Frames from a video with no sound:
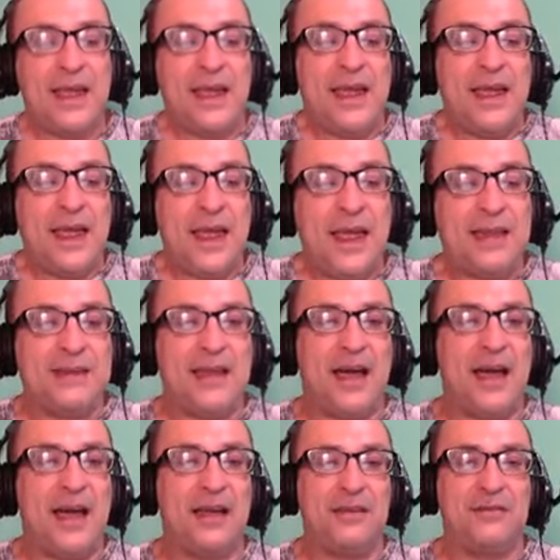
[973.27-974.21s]
And
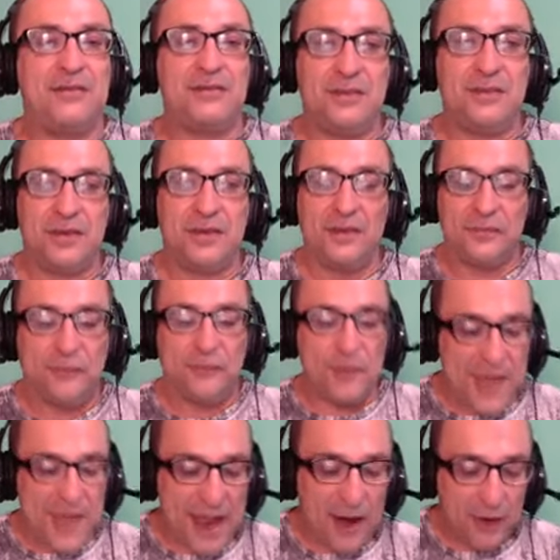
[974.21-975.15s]
from
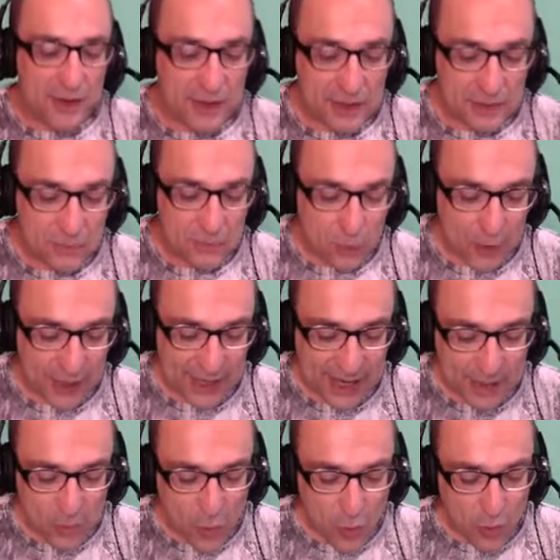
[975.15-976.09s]
there, we're going to
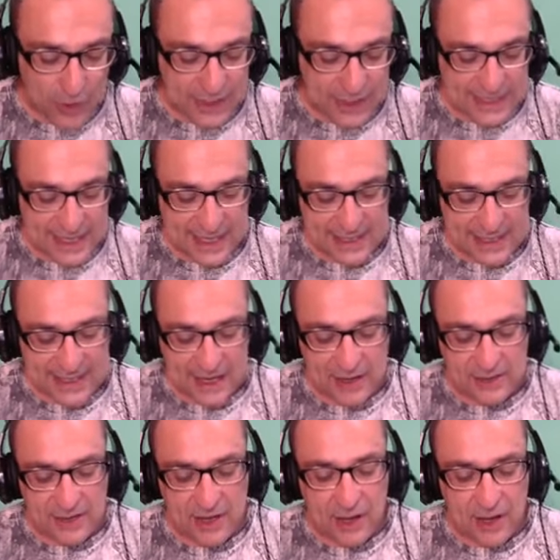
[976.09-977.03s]
get more into
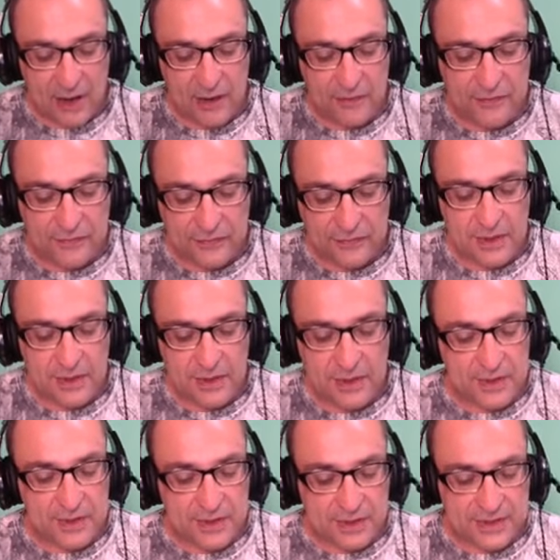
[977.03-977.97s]
details of
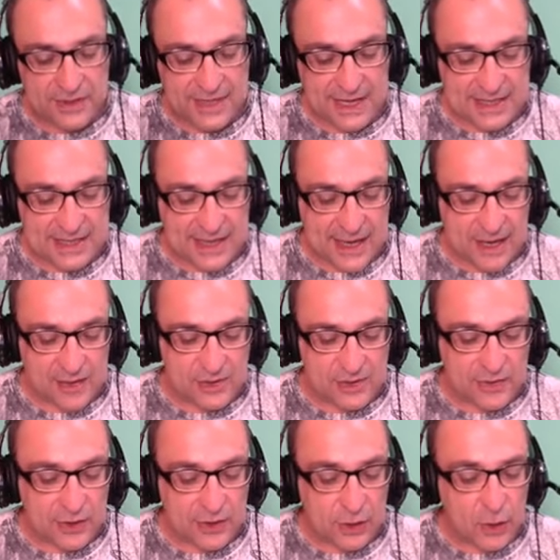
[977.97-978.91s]

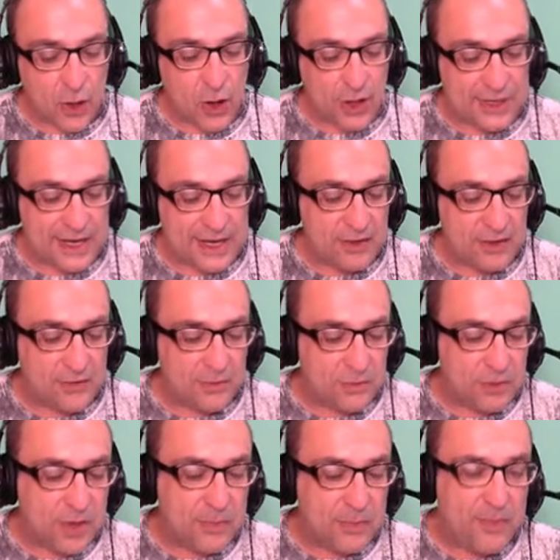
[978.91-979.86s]
the law. Now,
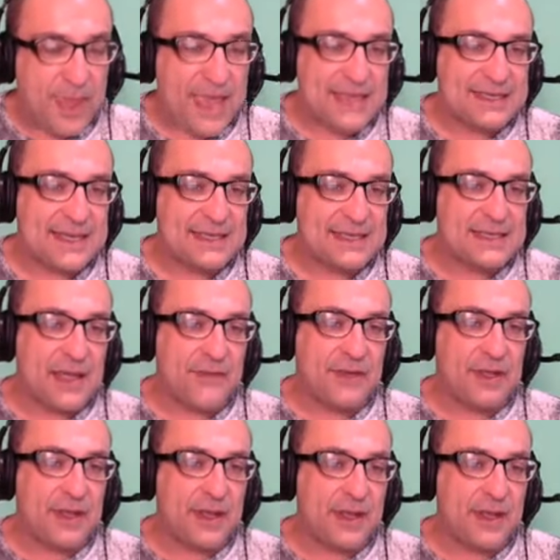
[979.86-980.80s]
the basics
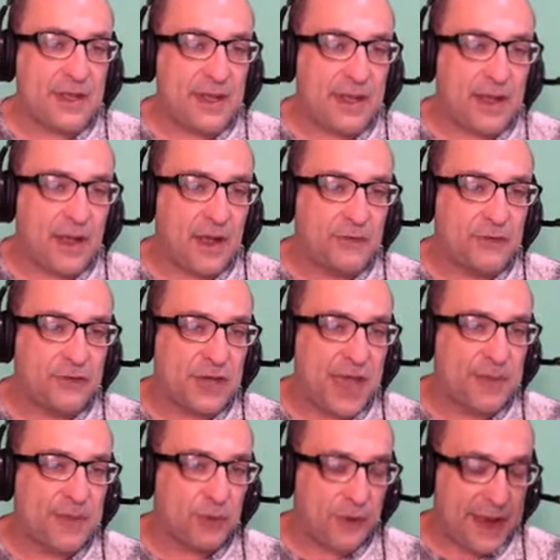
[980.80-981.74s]
of
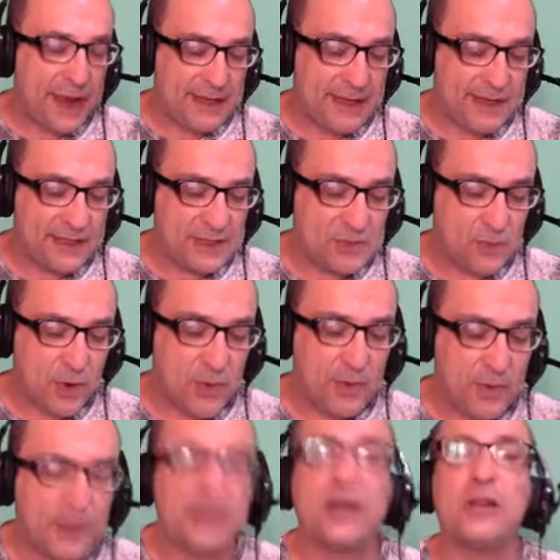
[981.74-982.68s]
Chapter 8, and this is
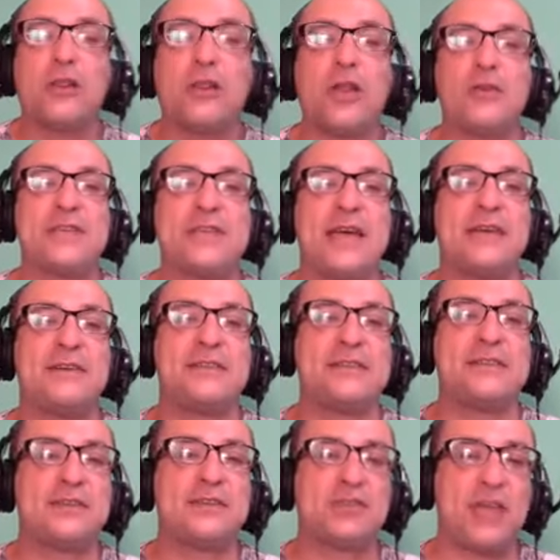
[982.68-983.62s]
where we're going to close out,
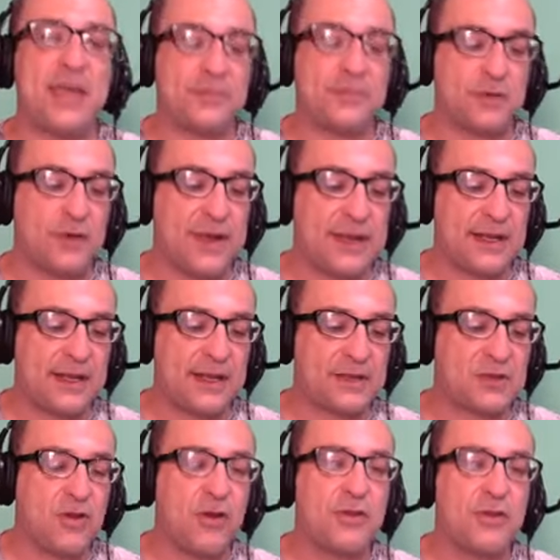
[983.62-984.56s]
is that Chapter 8
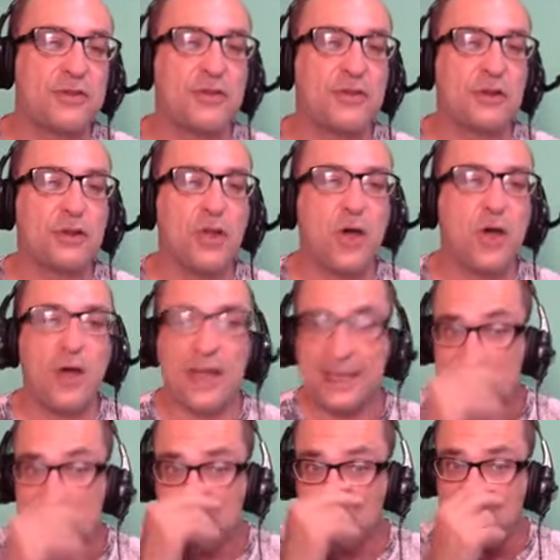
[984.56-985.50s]
is called The Law
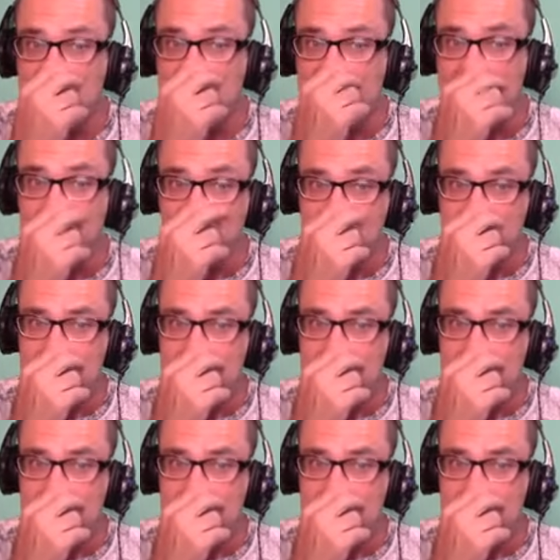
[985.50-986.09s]
as a Child.